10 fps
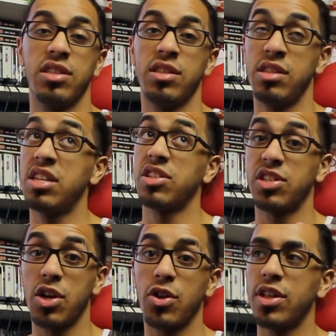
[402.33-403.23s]

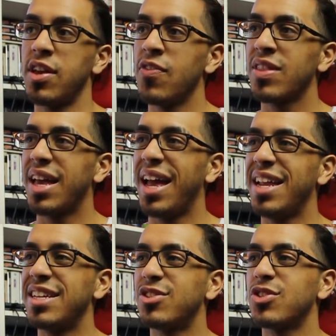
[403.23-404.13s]
necessarily,
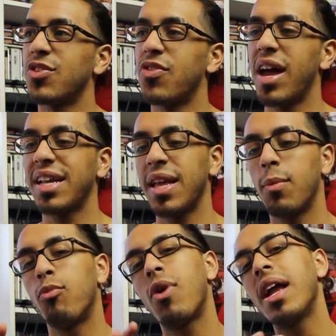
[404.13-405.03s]
and it's just the fact that
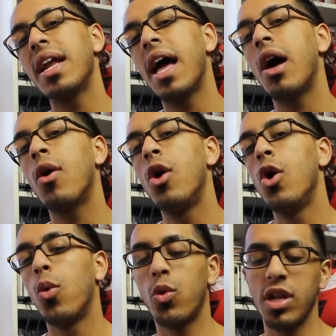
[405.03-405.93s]
right now
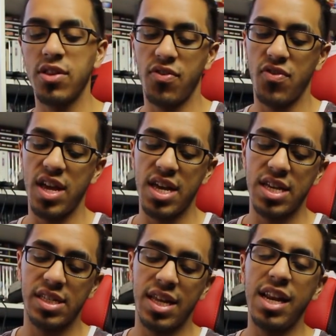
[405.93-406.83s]
we're in the
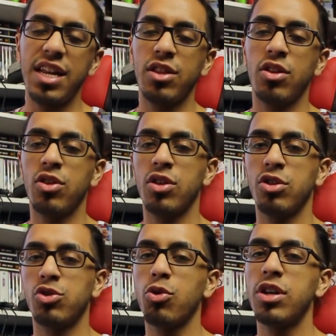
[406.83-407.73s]
phase that it, the,
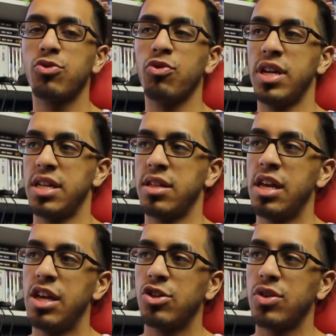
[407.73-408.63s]
the story is written
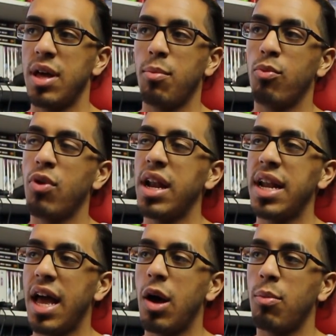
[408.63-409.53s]
so that right
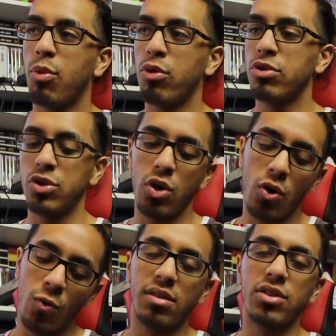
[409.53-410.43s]
now
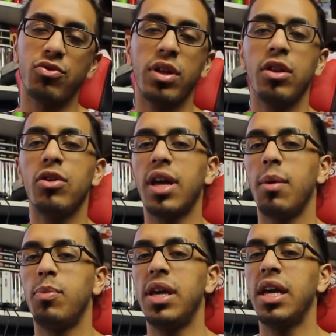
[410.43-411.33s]
Boruto doesn't really look
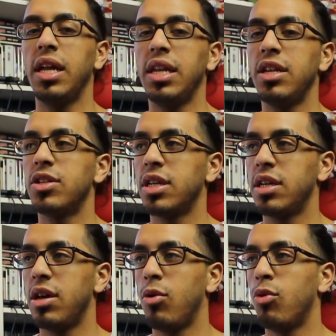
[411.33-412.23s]
at being a
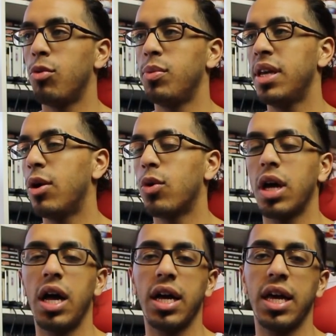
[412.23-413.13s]
ninja or being
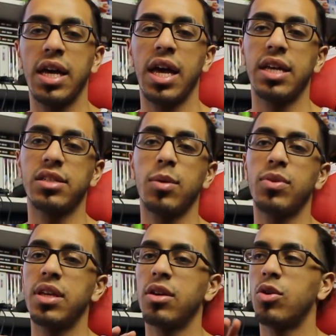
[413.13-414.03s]
Hokage as
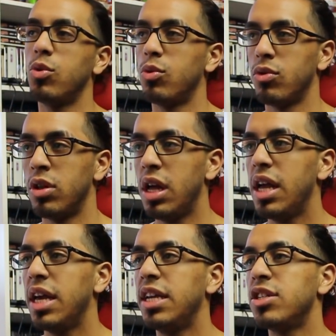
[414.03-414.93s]
something cool.
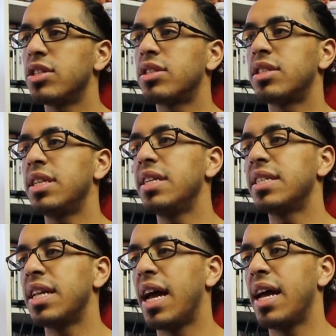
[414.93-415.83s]
He just
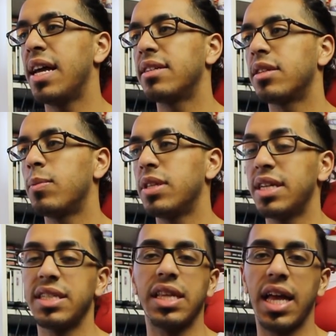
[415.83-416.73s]
sees it as something
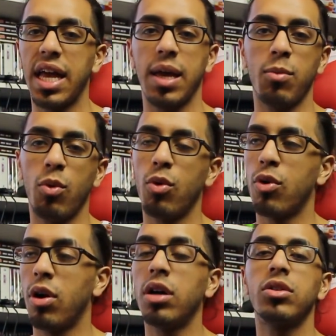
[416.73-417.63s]
that's lame
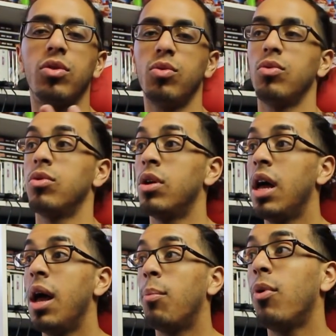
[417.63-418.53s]
or uncool.
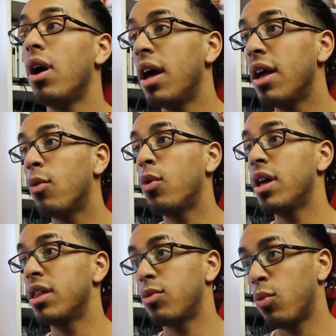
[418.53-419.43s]
But
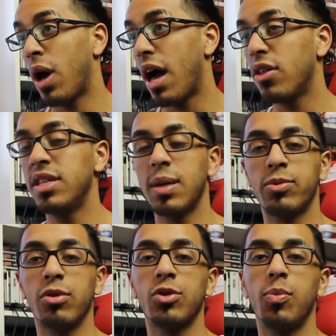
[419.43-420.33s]
with how these episodes are